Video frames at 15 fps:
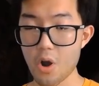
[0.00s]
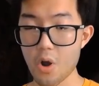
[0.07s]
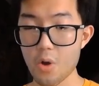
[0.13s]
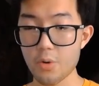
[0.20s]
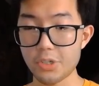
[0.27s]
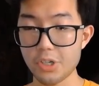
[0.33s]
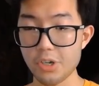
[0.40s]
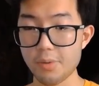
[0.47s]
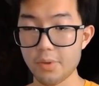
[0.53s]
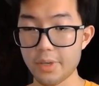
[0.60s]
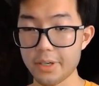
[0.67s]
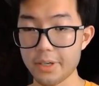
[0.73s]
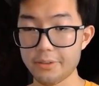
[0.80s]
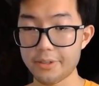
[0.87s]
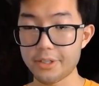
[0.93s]
own
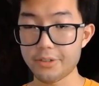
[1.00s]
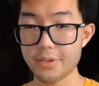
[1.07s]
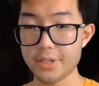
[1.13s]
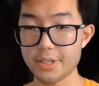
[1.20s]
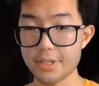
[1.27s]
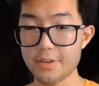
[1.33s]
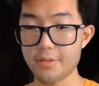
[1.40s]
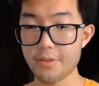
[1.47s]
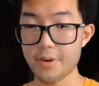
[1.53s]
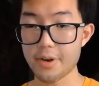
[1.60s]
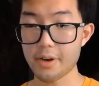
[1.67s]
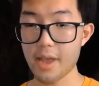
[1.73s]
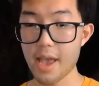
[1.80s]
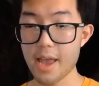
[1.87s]
geopolitical interests differing.